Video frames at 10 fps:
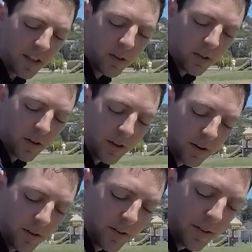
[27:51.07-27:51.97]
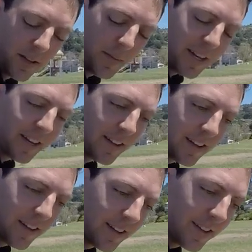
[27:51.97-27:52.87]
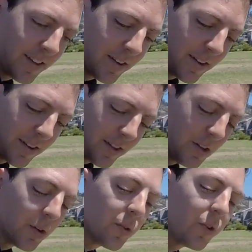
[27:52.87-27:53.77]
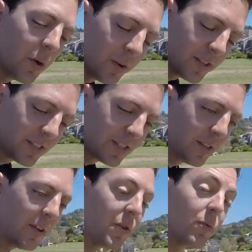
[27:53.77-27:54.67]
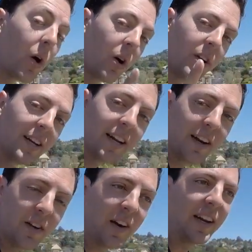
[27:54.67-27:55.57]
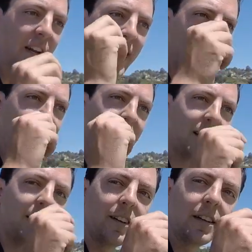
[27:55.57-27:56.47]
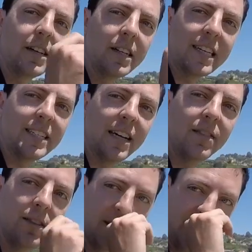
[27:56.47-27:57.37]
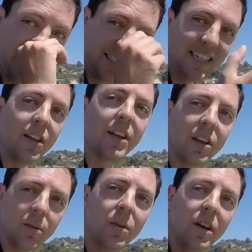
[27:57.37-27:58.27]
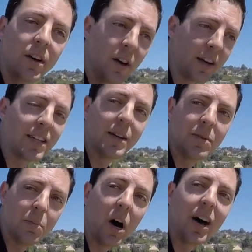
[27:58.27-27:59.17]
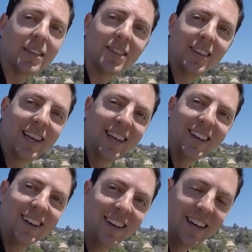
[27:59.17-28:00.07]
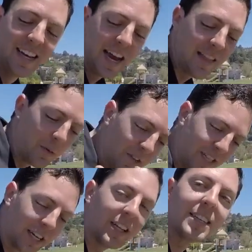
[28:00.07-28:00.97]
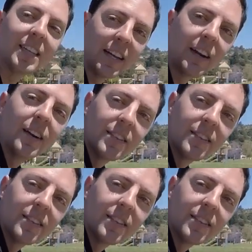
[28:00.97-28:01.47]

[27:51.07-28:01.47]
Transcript: thing you learn. I mean, you'll notice if you aren't in gear, it has a click, click, click, click, click sound. Yeah. It's telling you, okay, time to pause. Oh, I have and heard that. it clicks into gear,